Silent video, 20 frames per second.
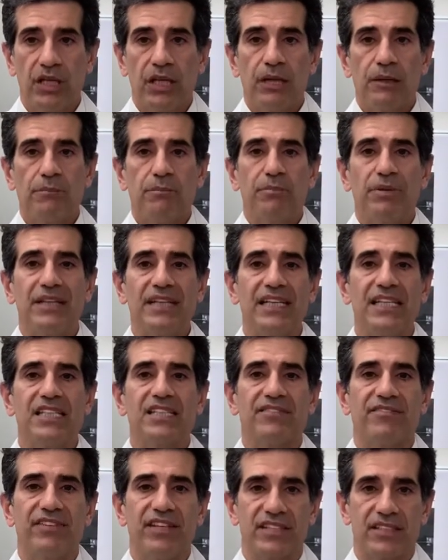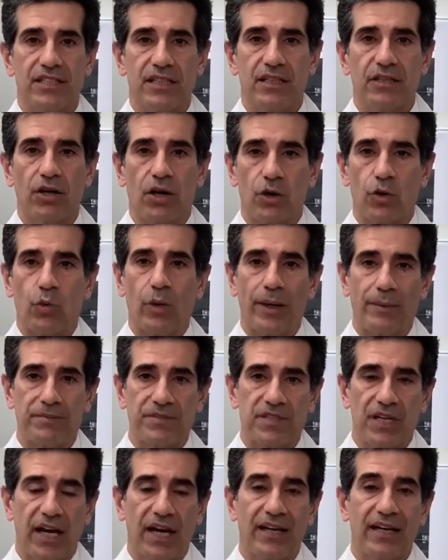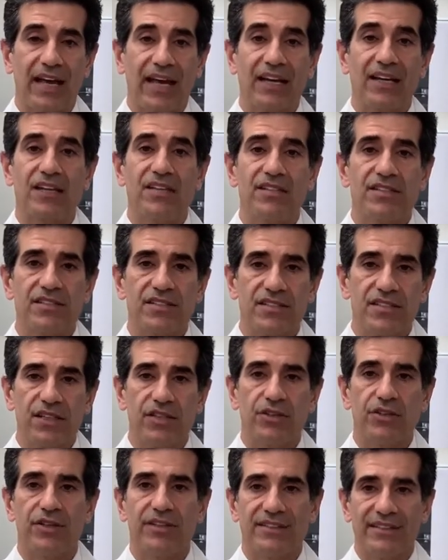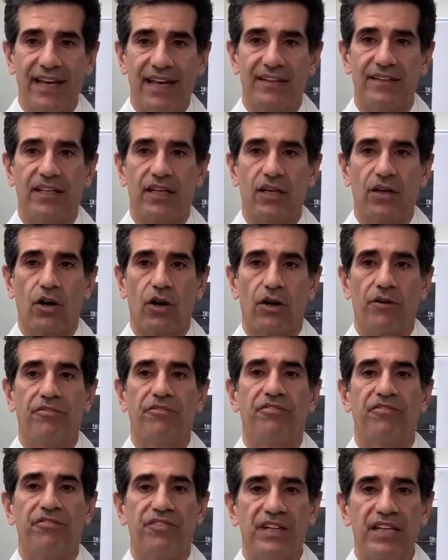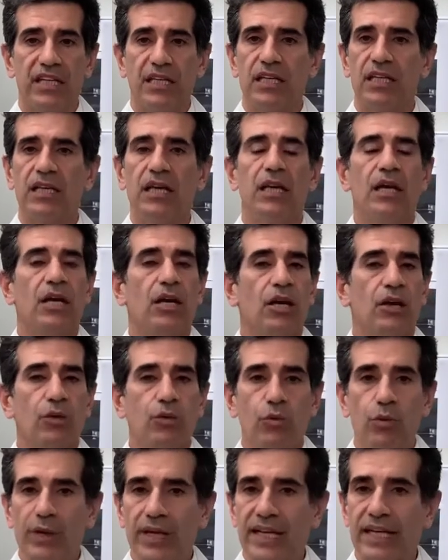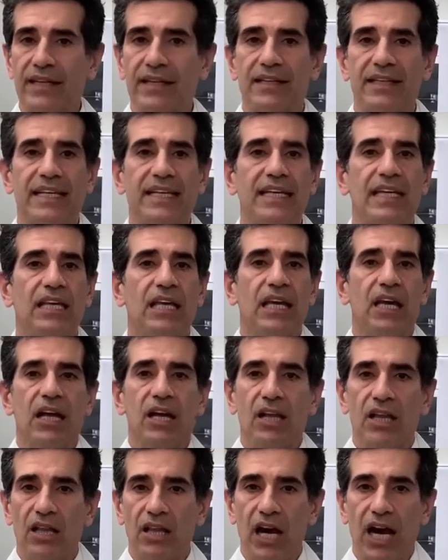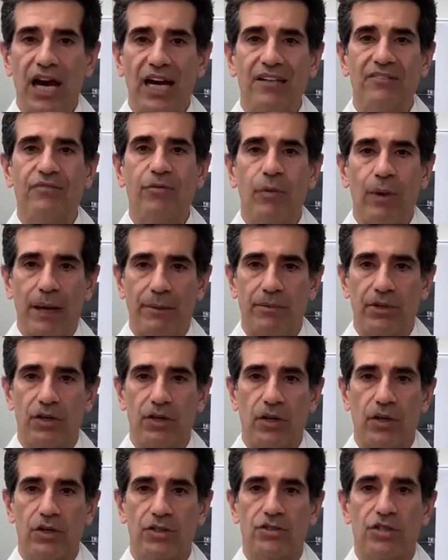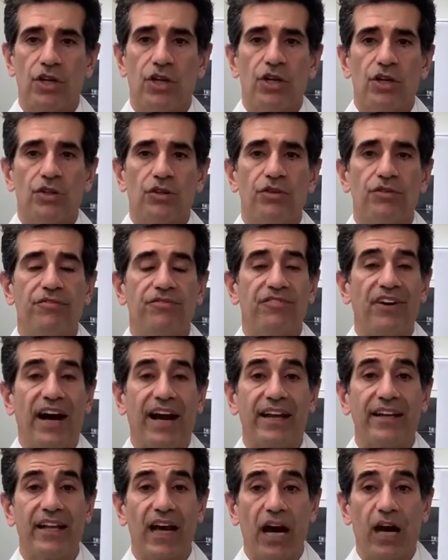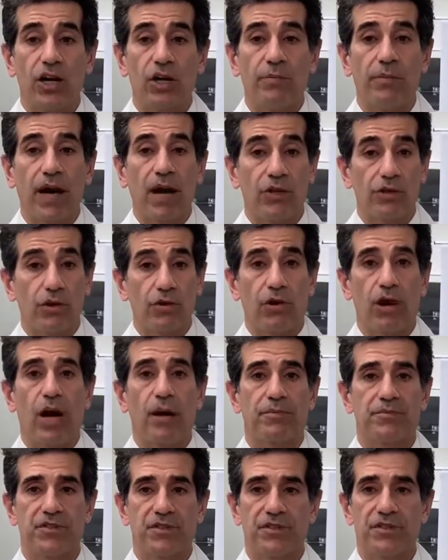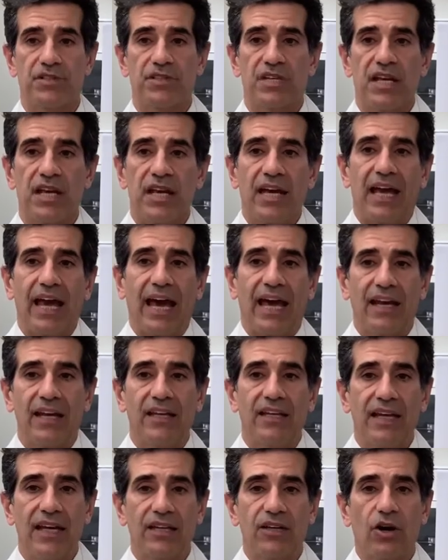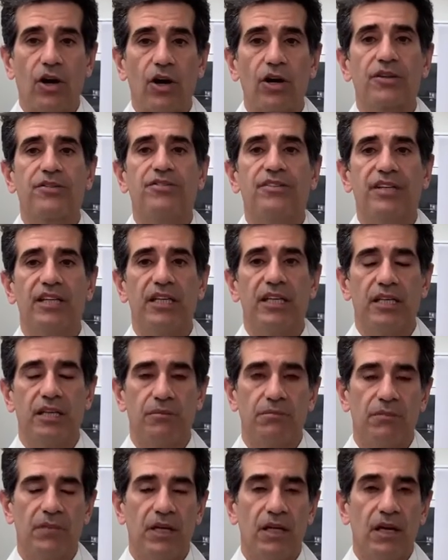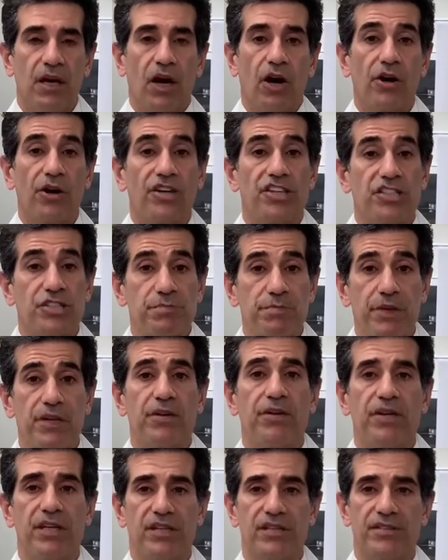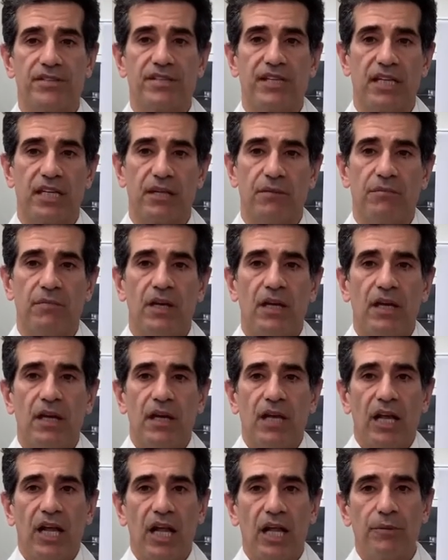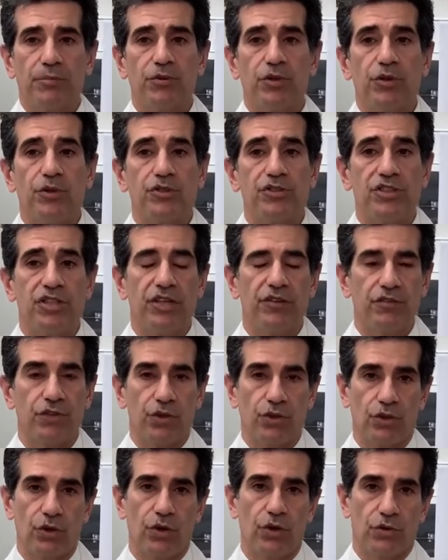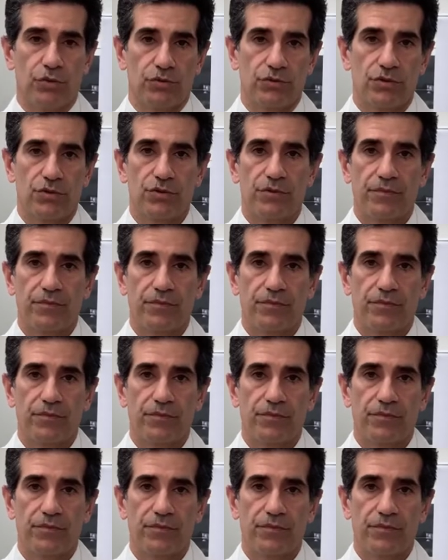Please visit our website and consider attending our free weekly live webinars to find out about your options and let our team, our experienced team, help you achieve your goals.